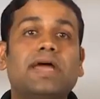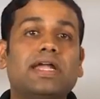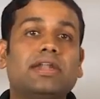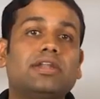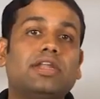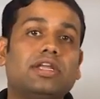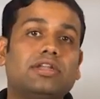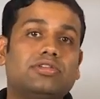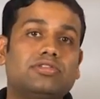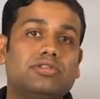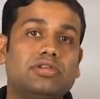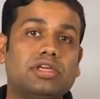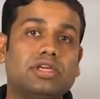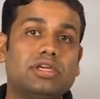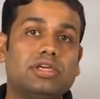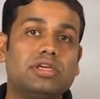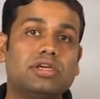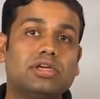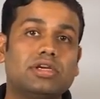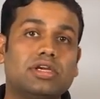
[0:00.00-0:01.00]

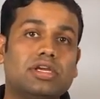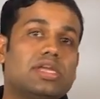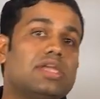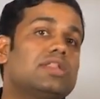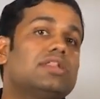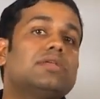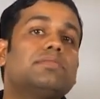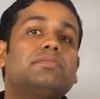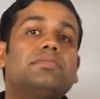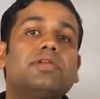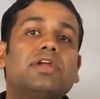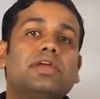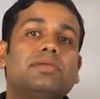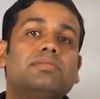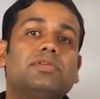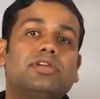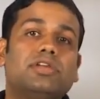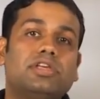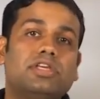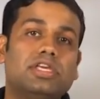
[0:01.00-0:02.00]
mandatory is a
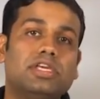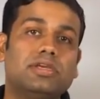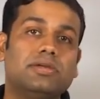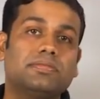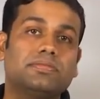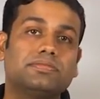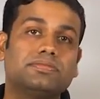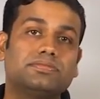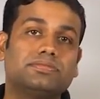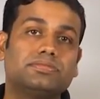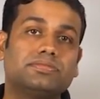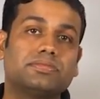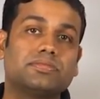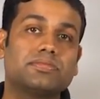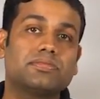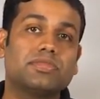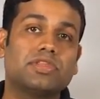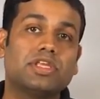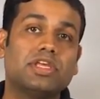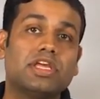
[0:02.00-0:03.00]
primary key.
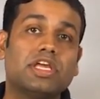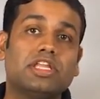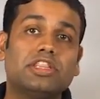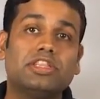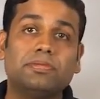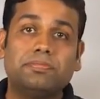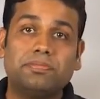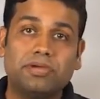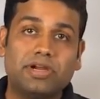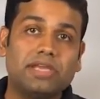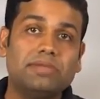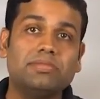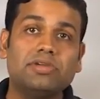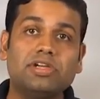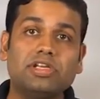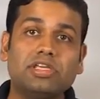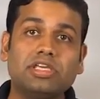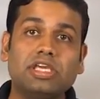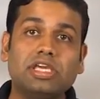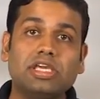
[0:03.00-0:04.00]
The
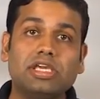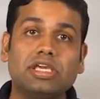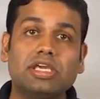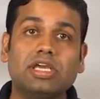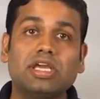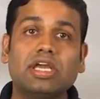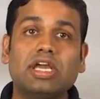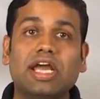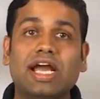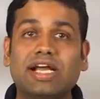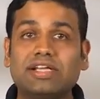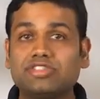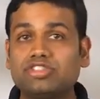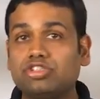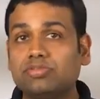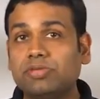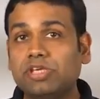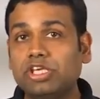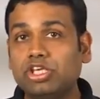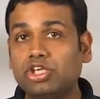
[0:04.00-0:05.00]
primary key has
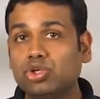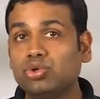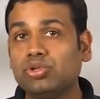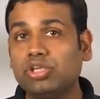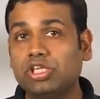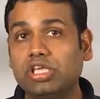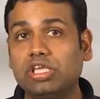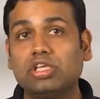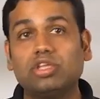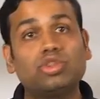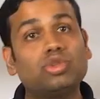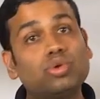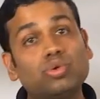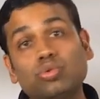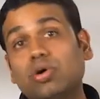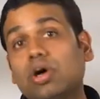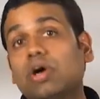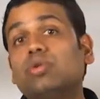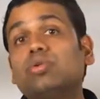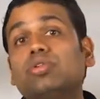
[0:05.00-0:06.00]
to be unique
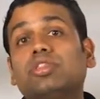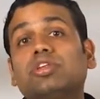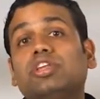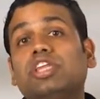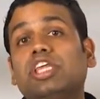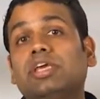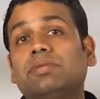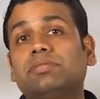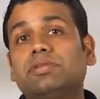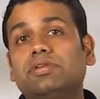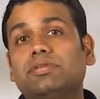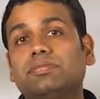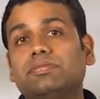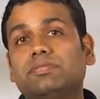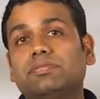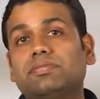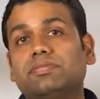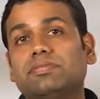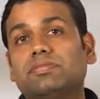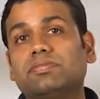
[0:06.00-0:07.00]
throughout the table.
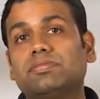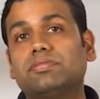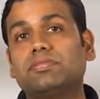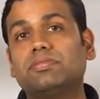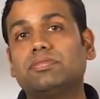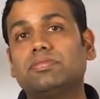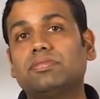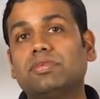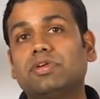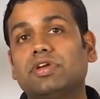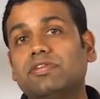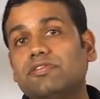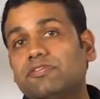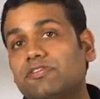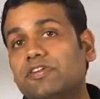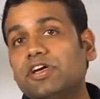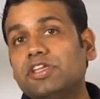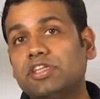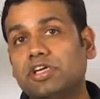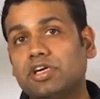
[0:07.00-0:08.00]

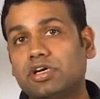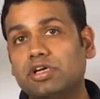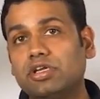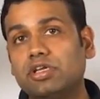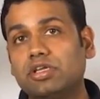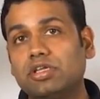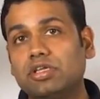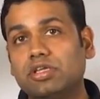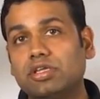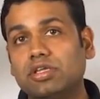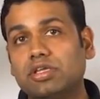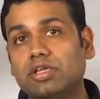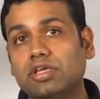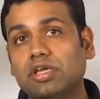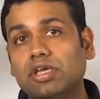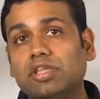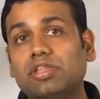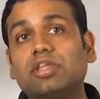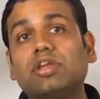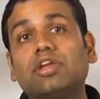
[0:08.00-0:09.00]
Further,
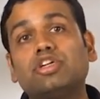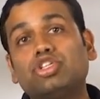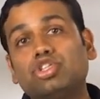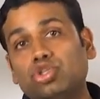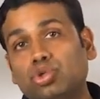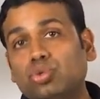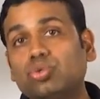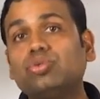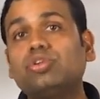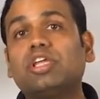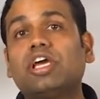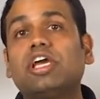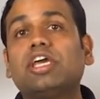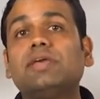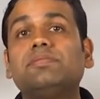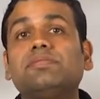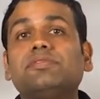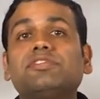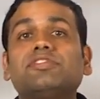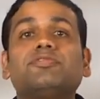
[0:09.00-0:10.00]
there are two
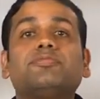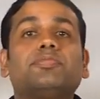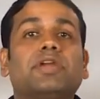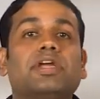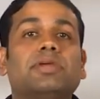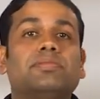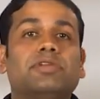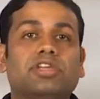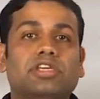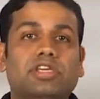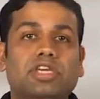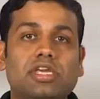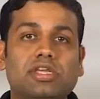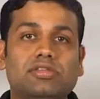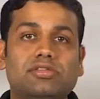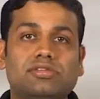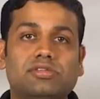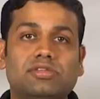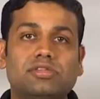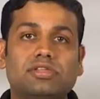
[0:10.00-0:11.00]
types of primary
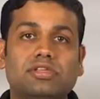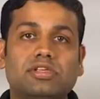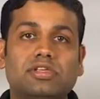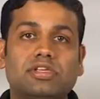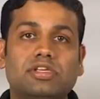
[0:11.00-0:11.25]
keys.